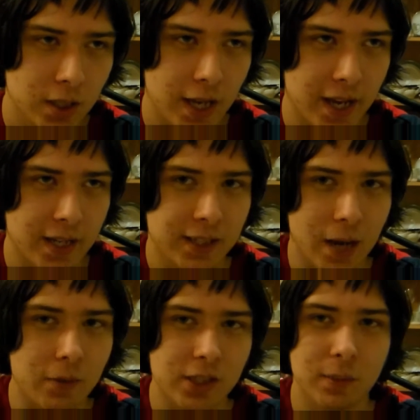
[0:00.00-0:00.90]
And
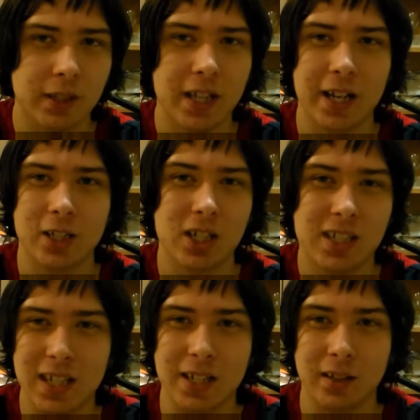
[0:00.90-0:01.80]
that was something that I
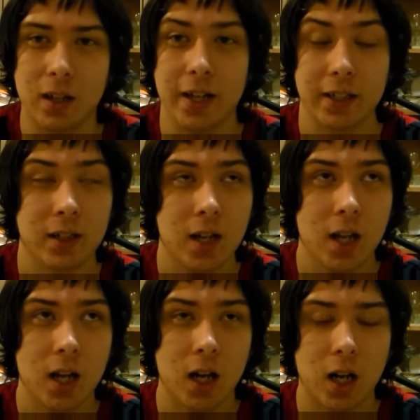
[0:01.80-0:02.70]
just didn't like.
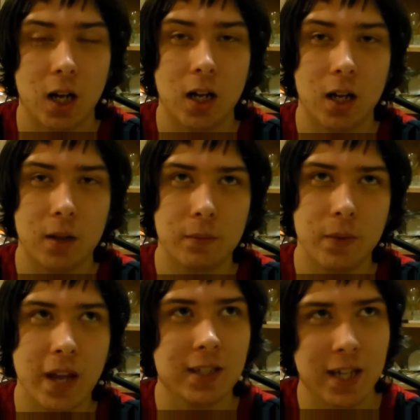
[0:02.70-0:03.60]

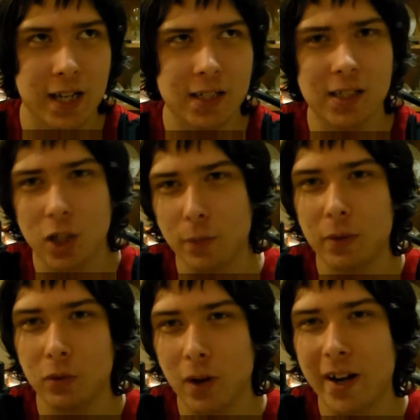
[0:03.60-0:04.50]
And yes, Tobey
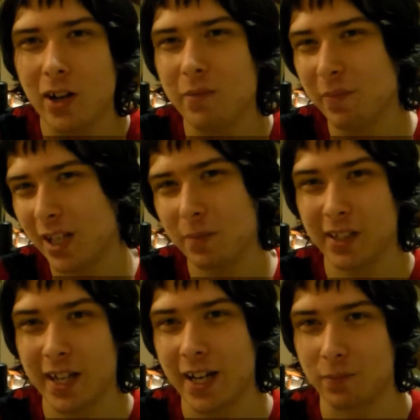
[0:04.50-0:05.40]
Maguire,
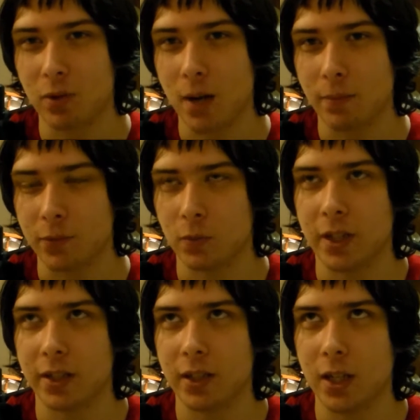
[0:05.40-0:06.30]
admittedly, I had problems
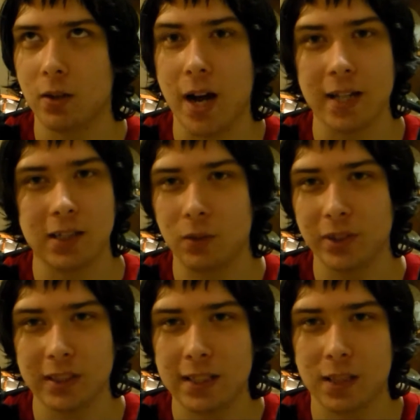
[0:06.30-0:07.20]
with. You know, I don't
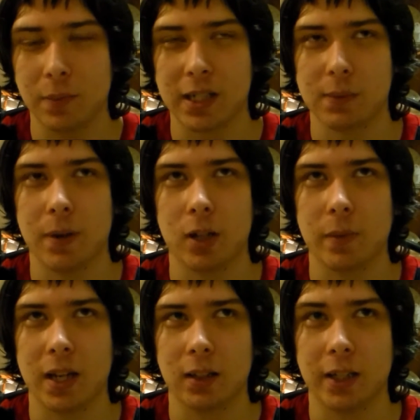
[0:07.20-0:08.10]
think he's the best
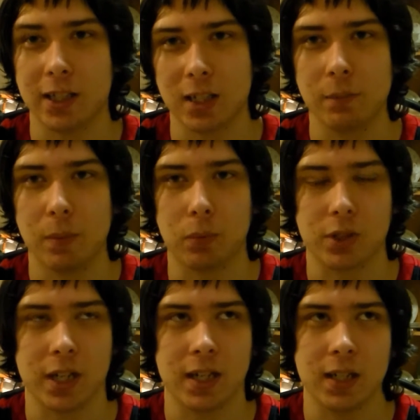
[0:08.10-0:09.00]
Spider-Man, like some people
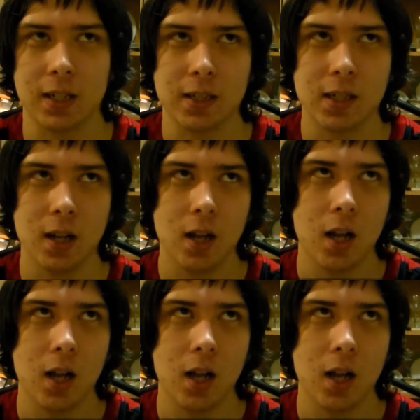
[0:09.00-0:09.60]
say he is.